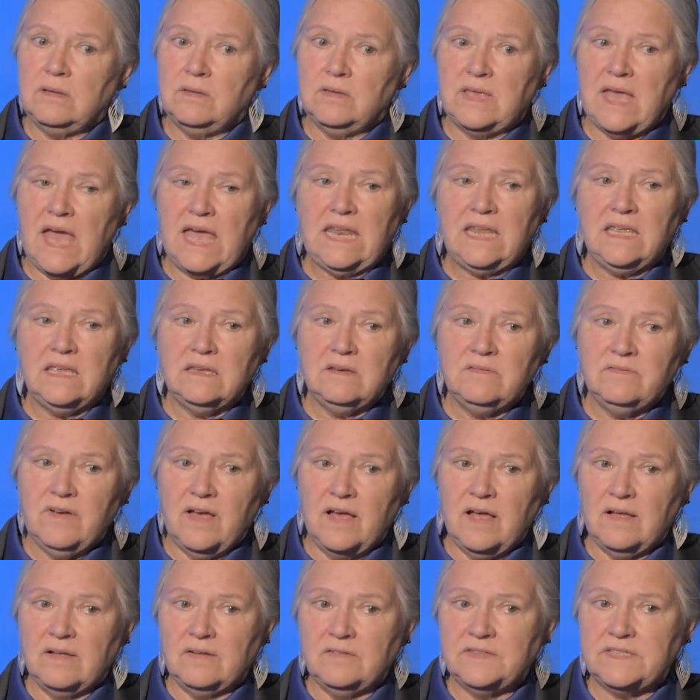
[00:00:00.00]
getting
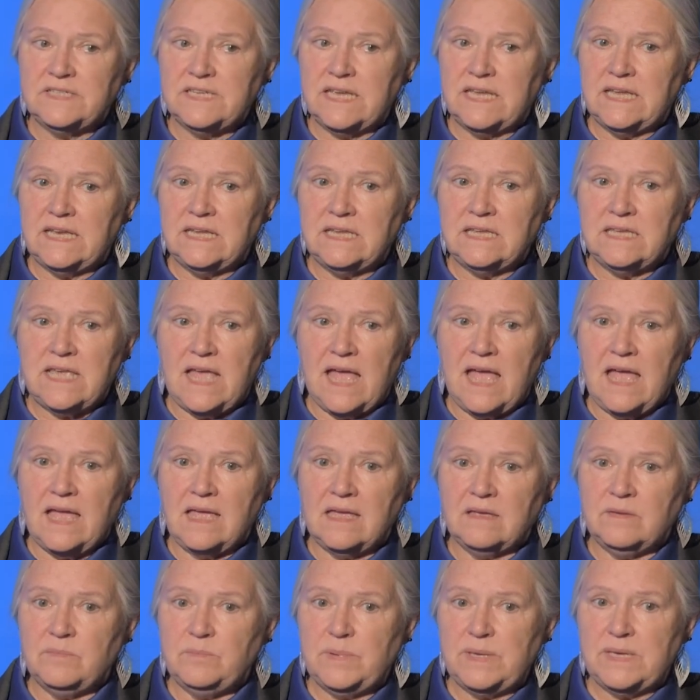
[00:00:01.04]
involved in a
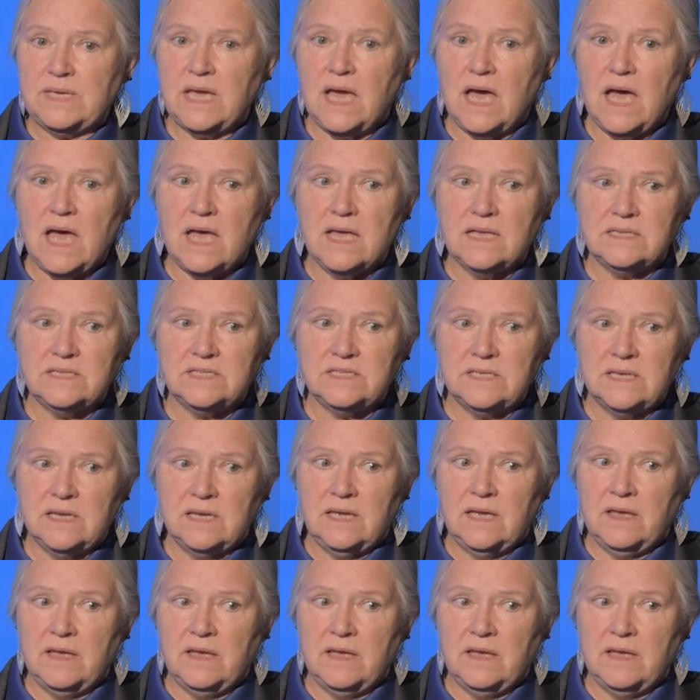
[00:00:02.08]
gang because